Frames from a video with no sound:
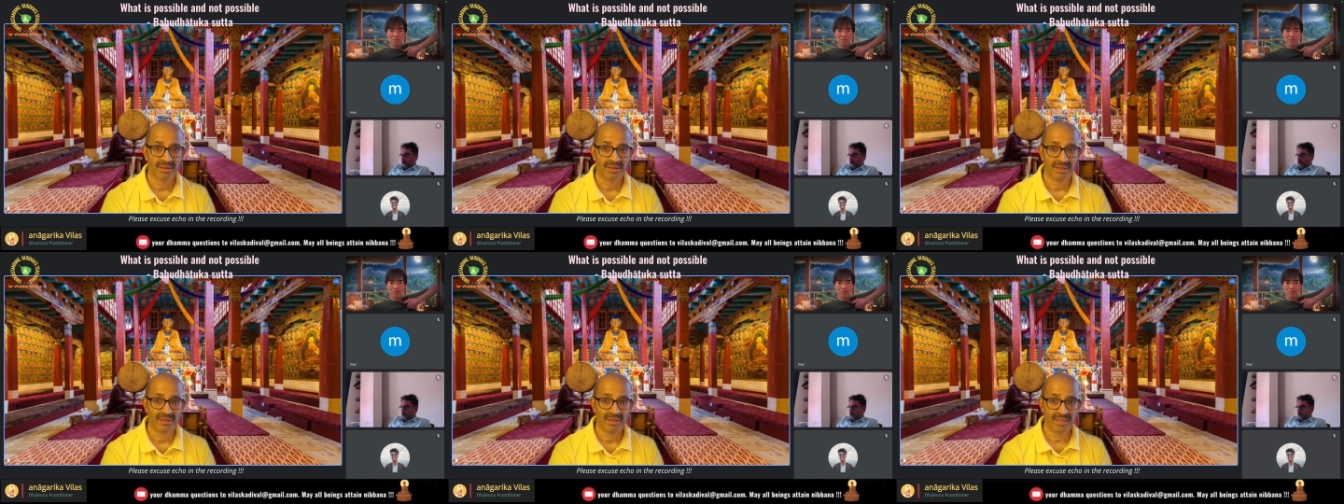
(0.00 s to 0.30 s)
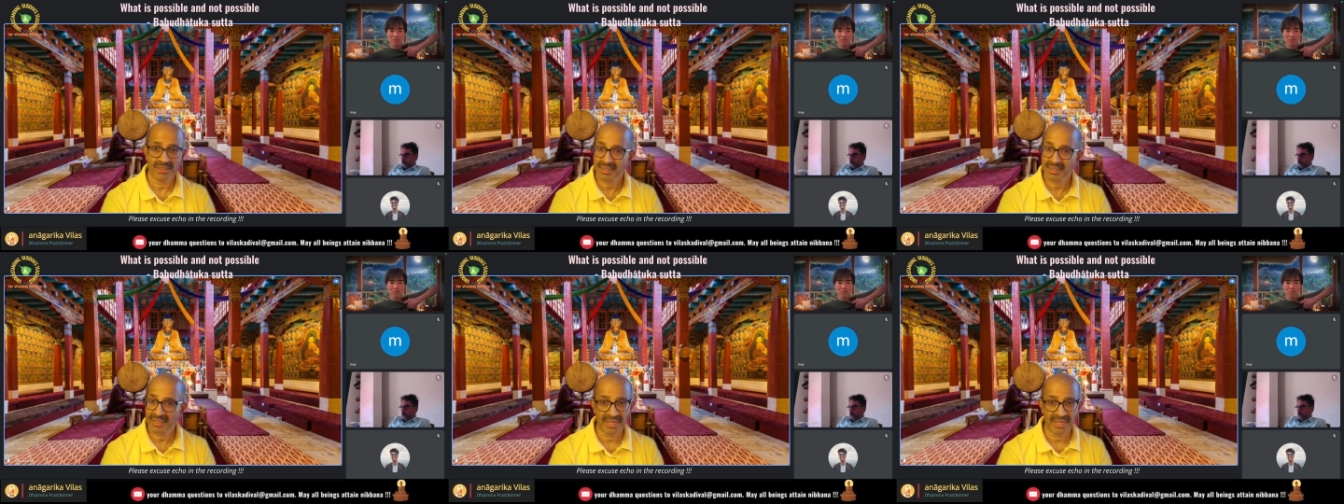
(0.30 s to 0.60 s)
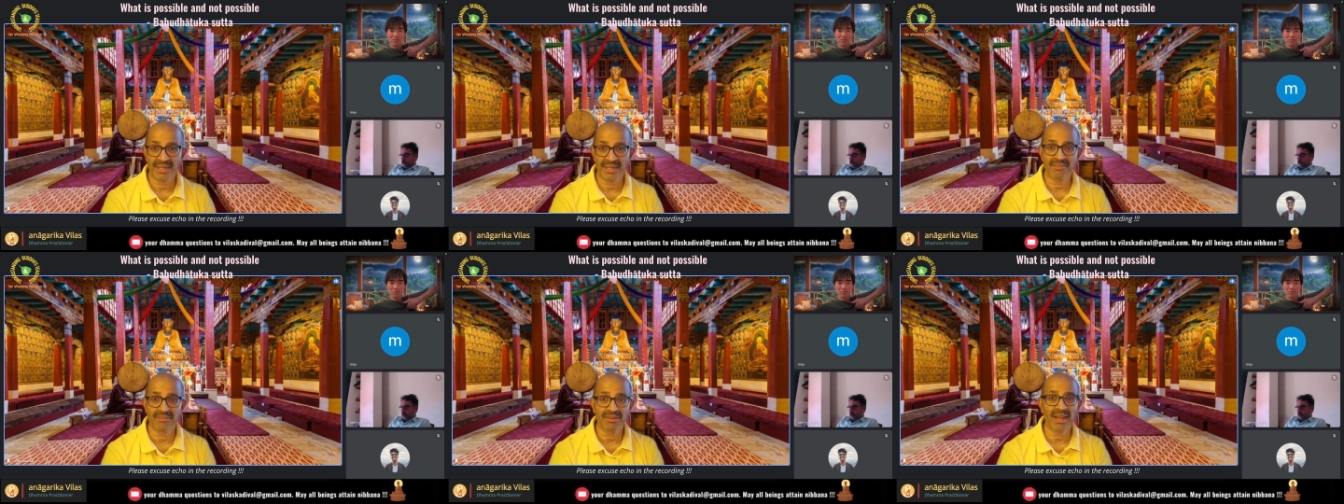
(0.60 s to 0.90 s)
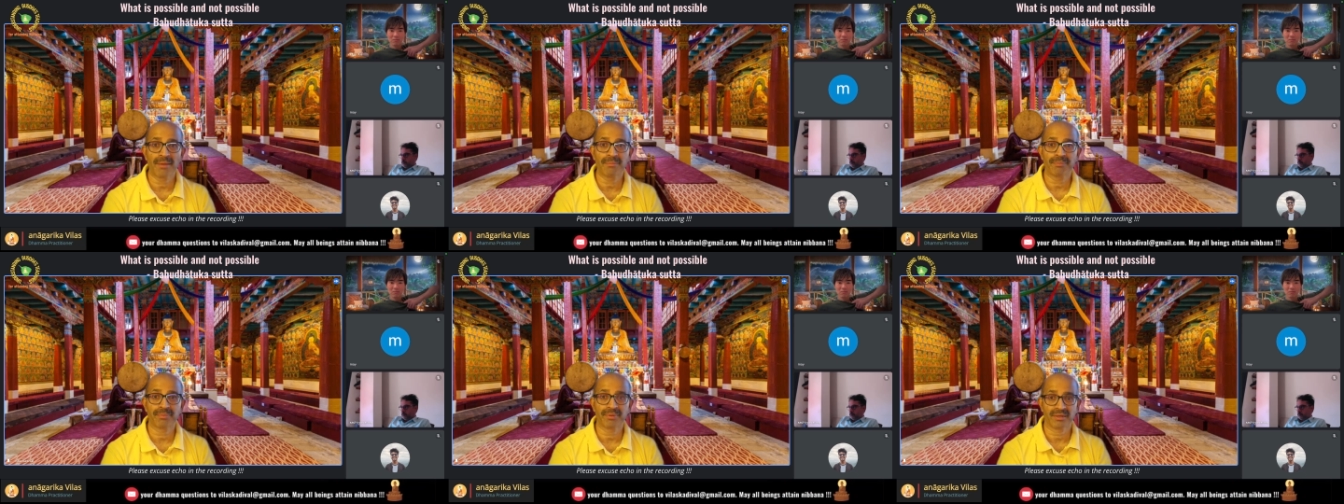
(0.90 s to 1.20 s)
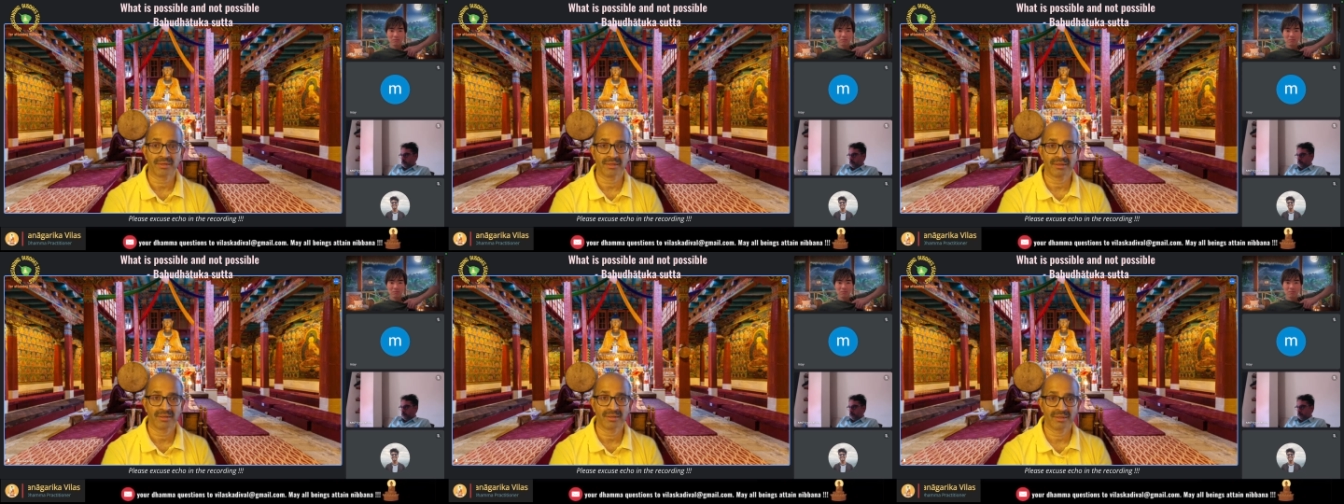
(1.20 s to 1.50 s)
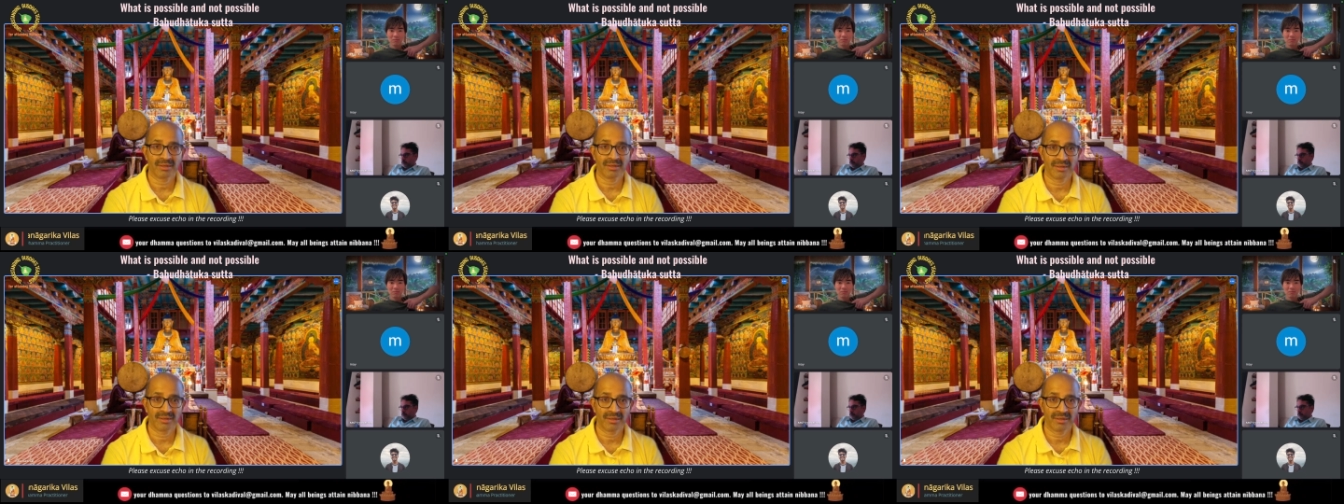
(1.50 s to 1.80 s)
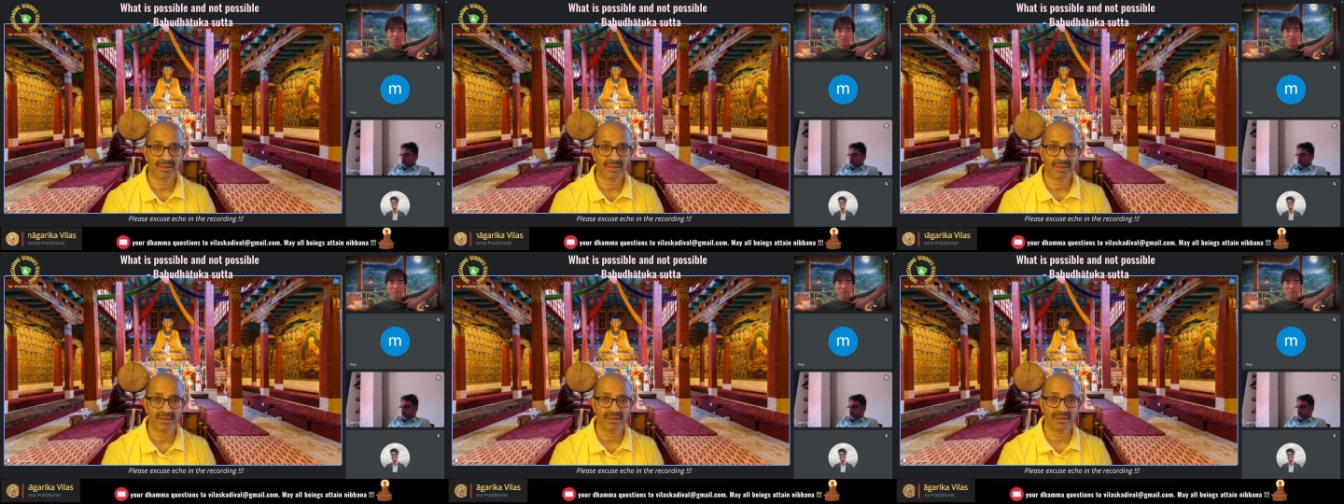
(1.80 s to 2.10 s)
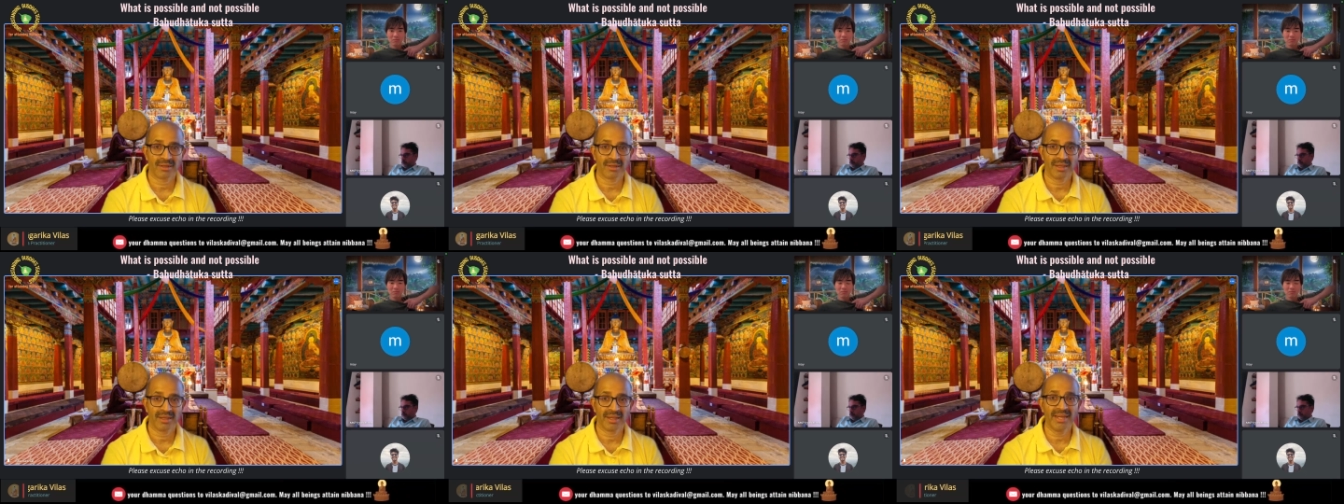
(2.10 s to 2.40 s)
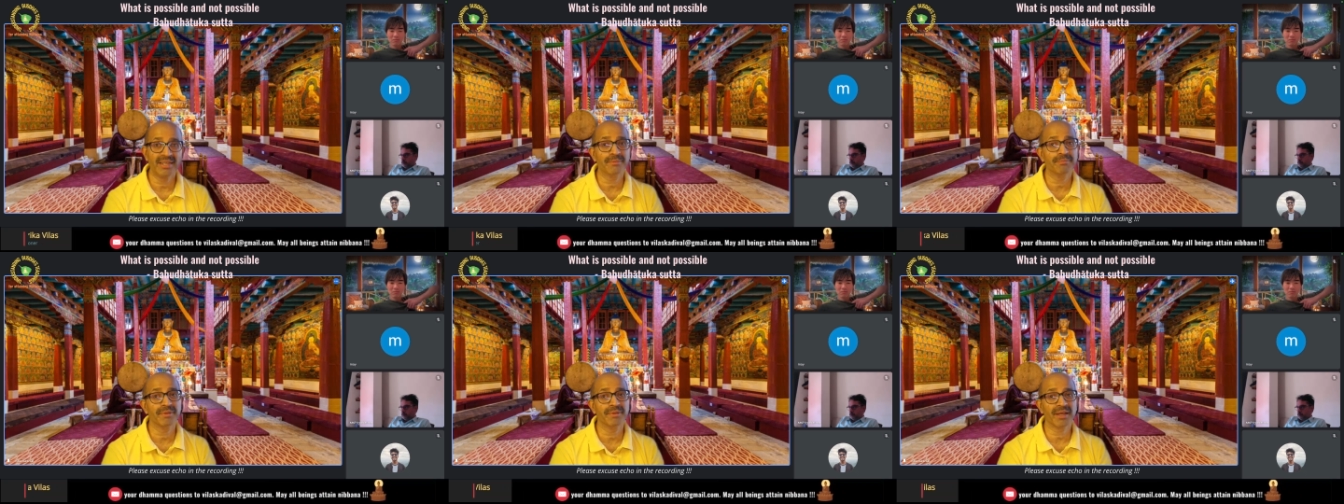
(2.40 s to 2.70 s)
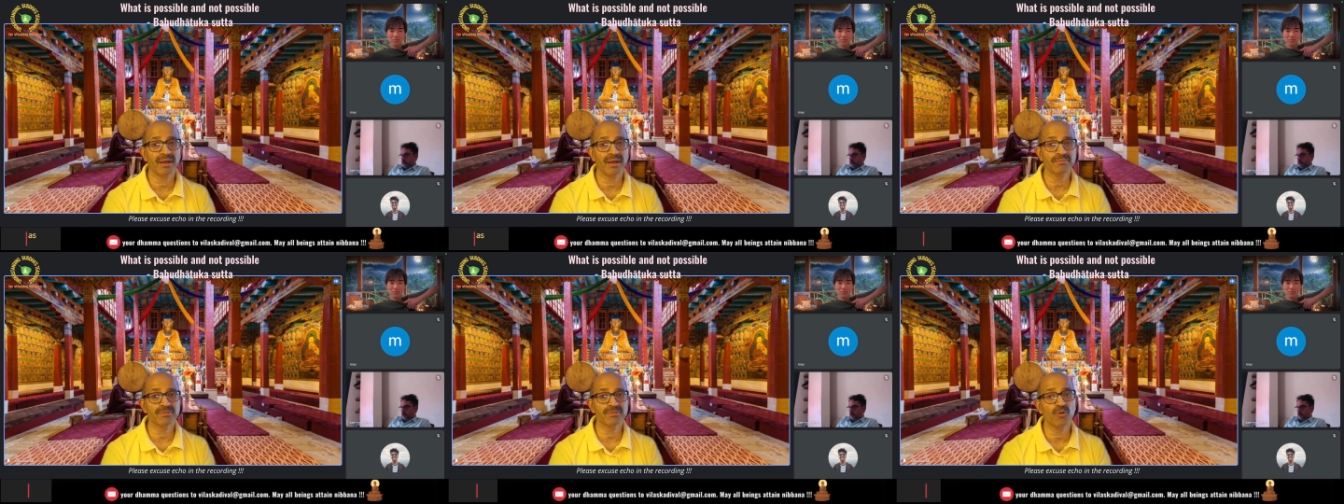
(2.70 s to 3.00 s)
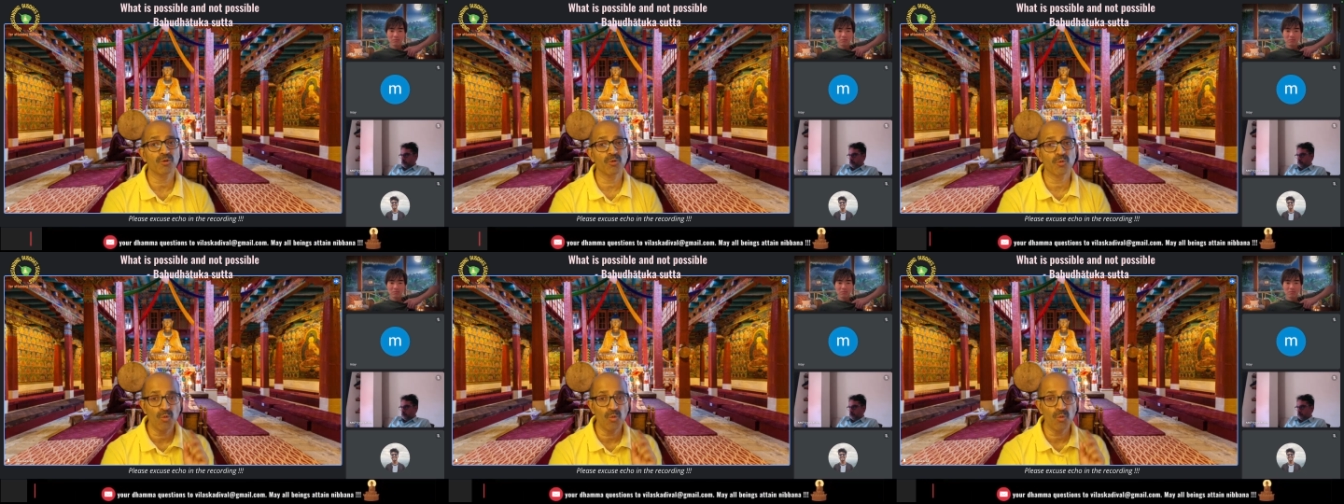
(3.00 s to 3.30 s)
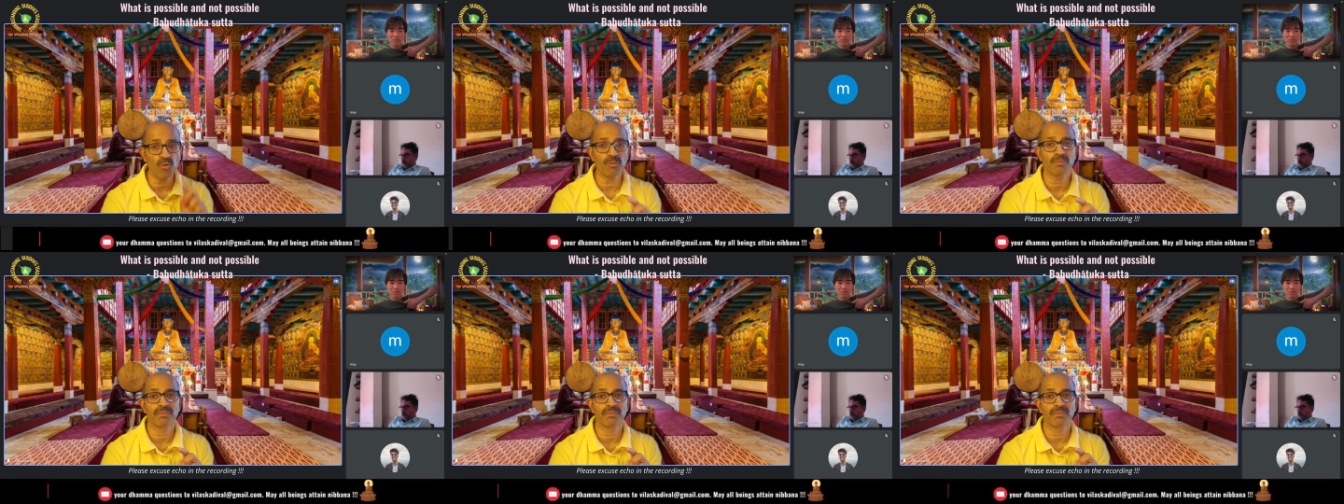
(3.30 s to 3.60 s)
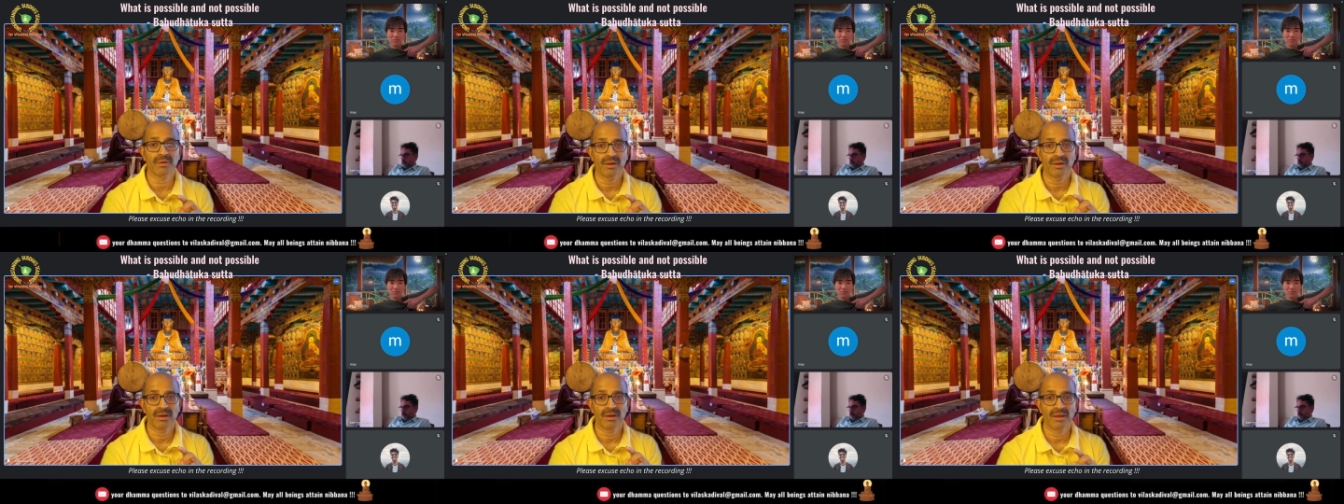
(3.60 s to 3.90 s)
It can never happen. It becomes a womb